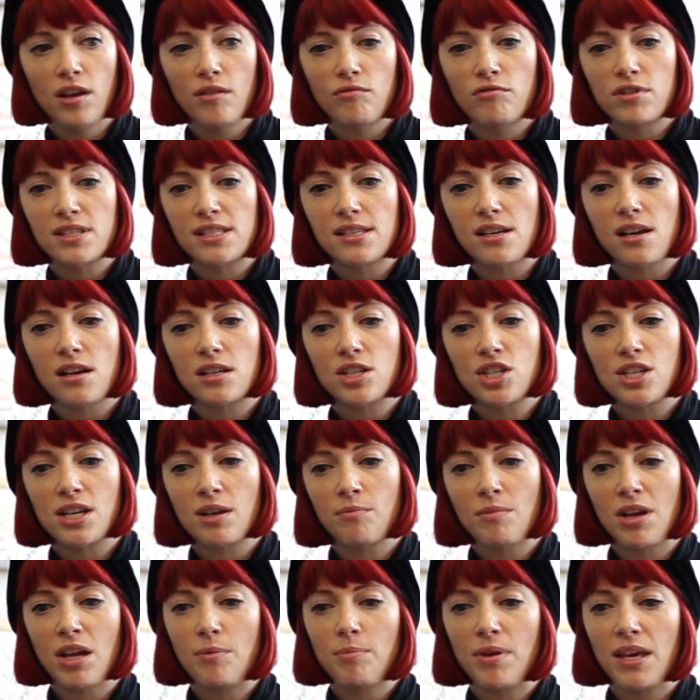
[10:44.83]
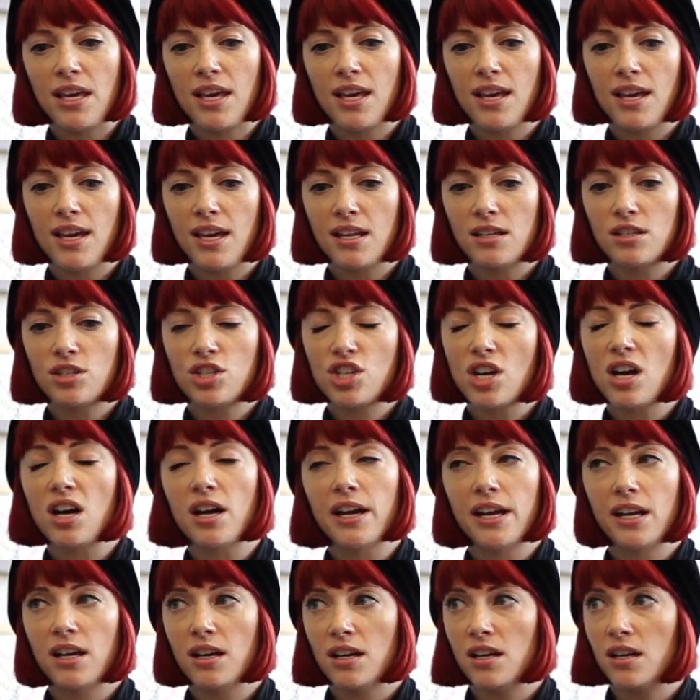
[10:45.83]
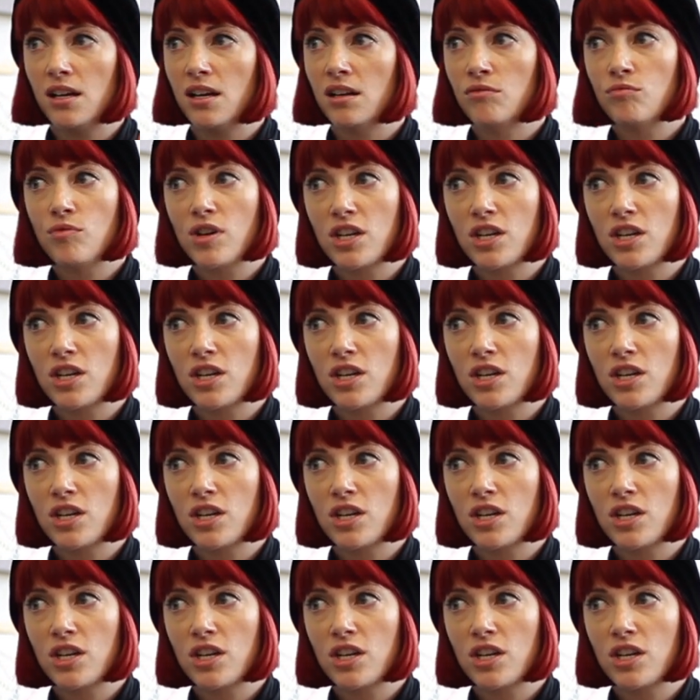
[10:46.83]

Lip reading: researching maybe in China and